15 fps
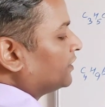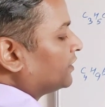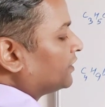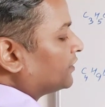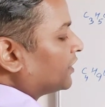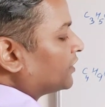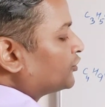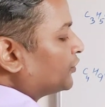
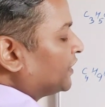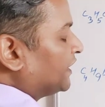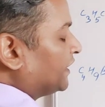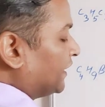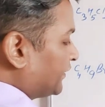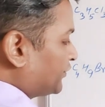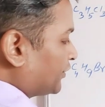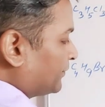tertiary in
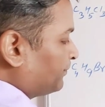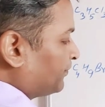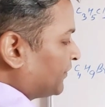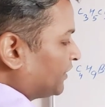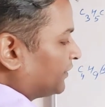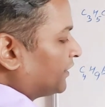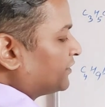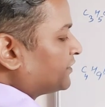nature.
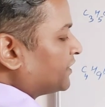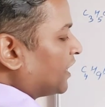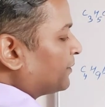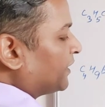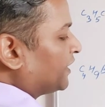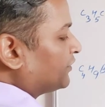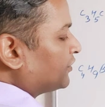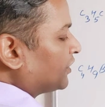This carbon
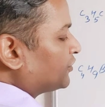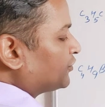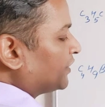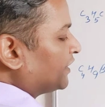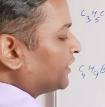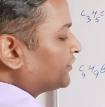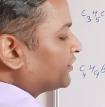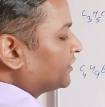is tertiary in
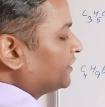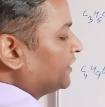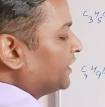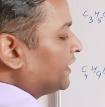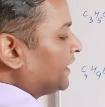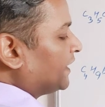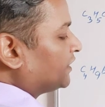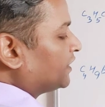nature.
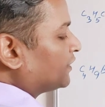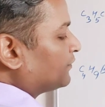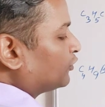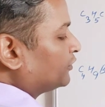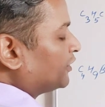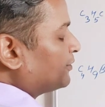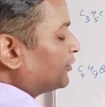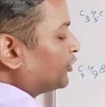Therefore
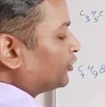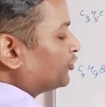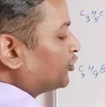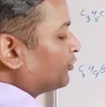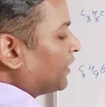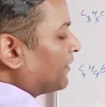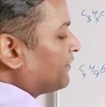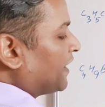this proton should
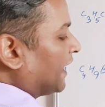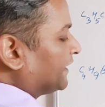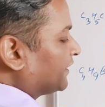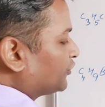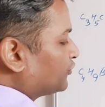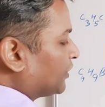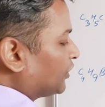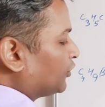have a highest
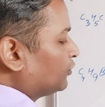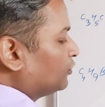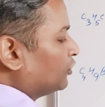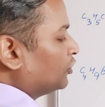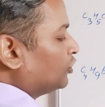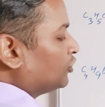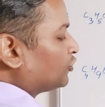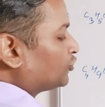value.
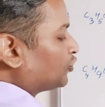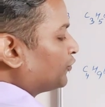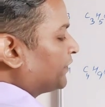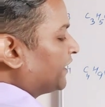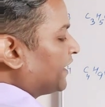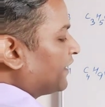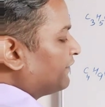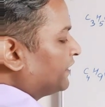So we are
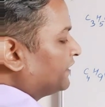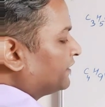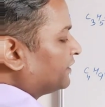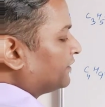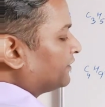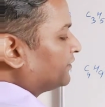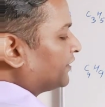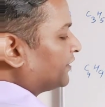having
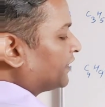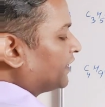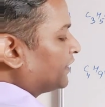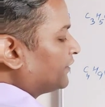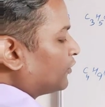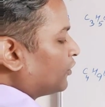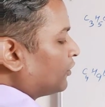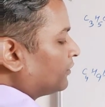
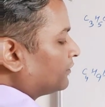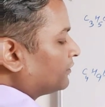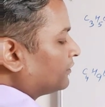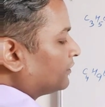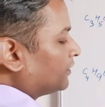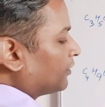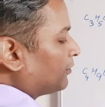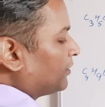
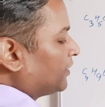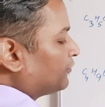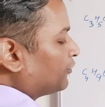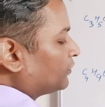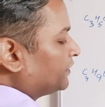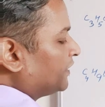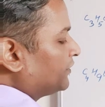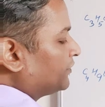doublet for
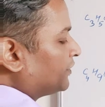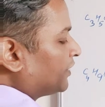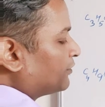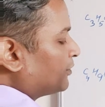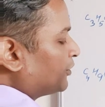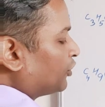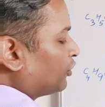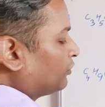these 6
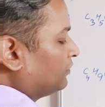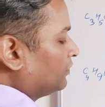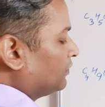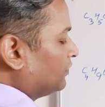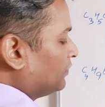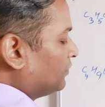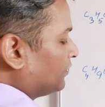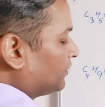proton,
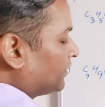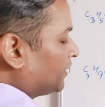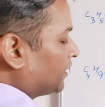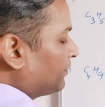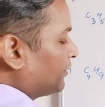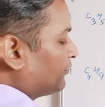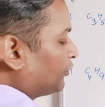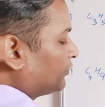
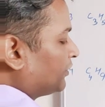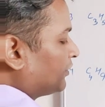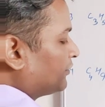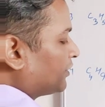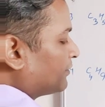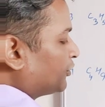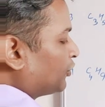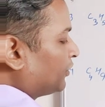doublet for this 6
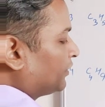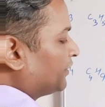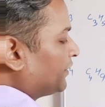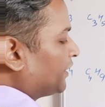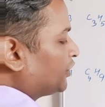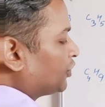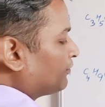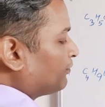proton in the
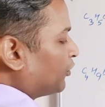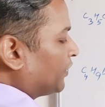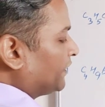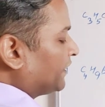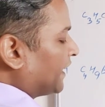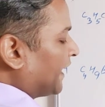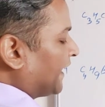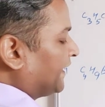range of
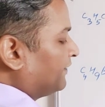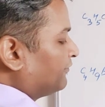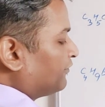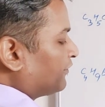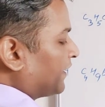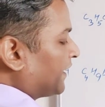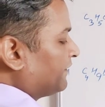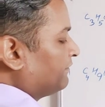
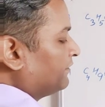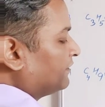0.95,